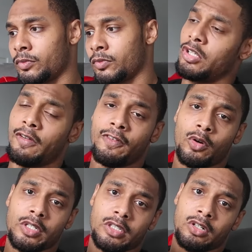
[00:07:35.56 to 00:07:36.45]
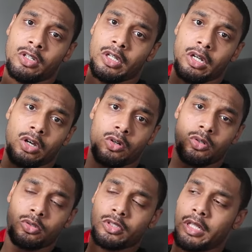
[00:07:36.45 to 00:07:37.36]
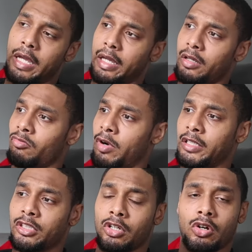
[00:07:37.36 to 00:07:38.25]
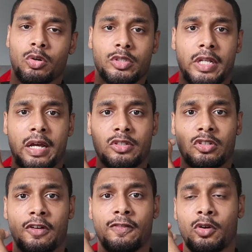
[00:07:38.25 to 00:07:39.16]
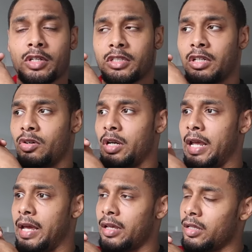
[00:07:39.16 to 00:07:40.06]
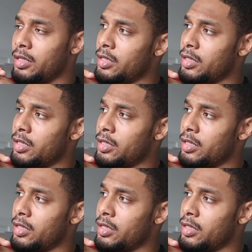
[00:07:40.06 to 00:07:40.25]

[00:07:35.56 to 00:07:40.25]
Start focusing on your goals, like write your goals down, start focusing on that.